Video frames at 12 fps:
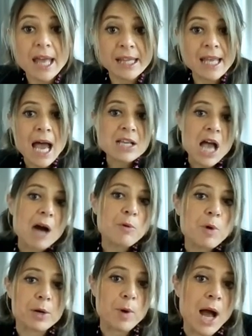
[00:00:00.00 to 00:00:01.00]
And
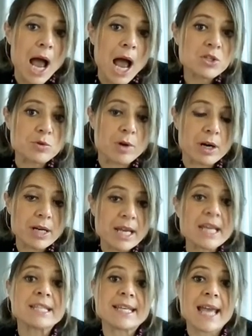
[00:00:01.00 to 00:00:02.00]
our answer
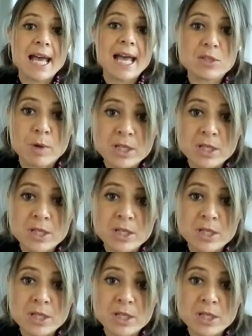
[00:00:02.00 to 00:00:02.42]
is yes.